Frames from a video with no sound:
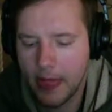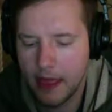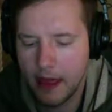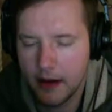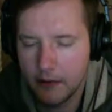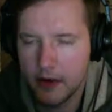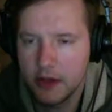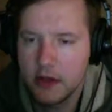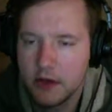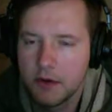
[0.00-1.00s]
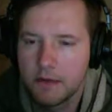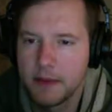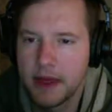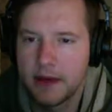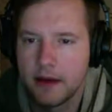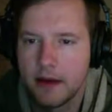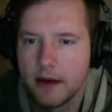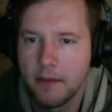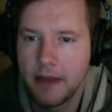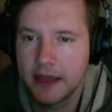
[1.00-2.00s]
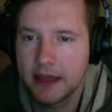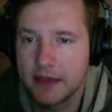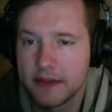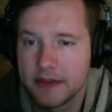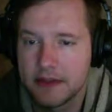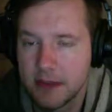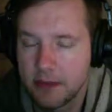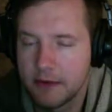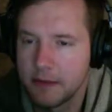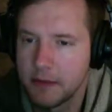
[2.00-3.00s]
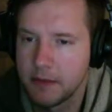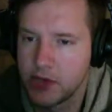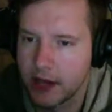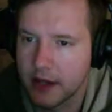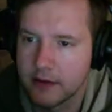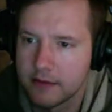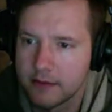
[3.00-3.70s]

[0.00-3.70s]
And I want you to do it from a bank account that's separate from your checking.